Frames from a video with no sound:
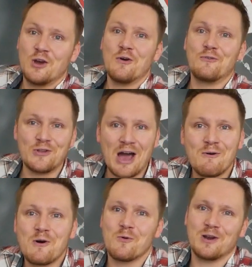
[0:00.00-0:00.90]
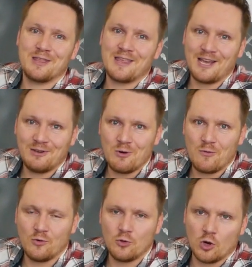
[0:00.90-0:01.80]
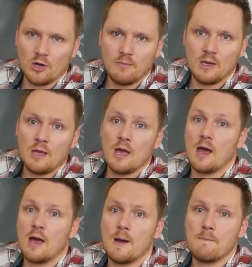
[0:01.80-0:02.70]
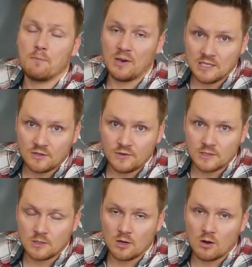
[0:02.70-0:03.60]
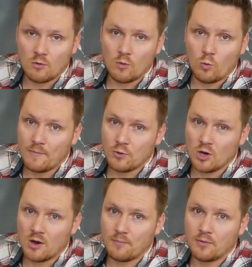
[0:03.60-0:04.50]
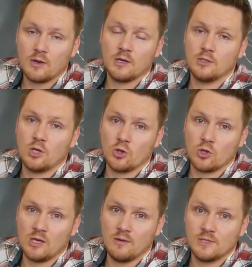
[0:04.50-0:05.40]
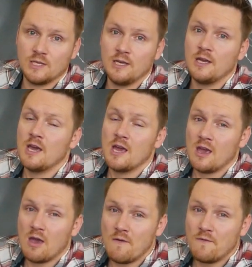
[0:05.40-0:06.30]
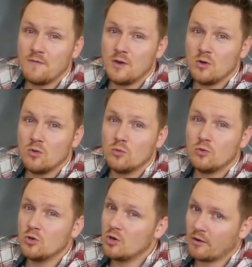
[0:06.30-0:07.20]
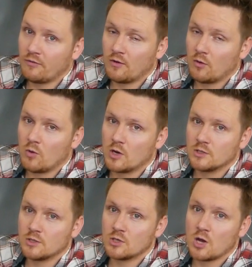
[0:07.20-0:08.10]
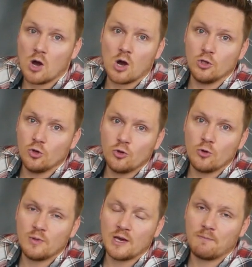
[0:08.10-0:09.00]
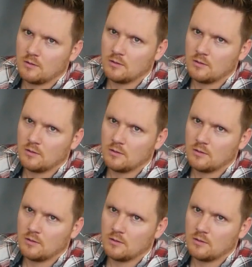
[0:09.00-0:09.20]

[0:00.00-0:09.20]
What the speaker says: For now, I want to thank you all for joining me. Please visit our web shop, Dutch TMC. If you do not follow us on YouTube yet,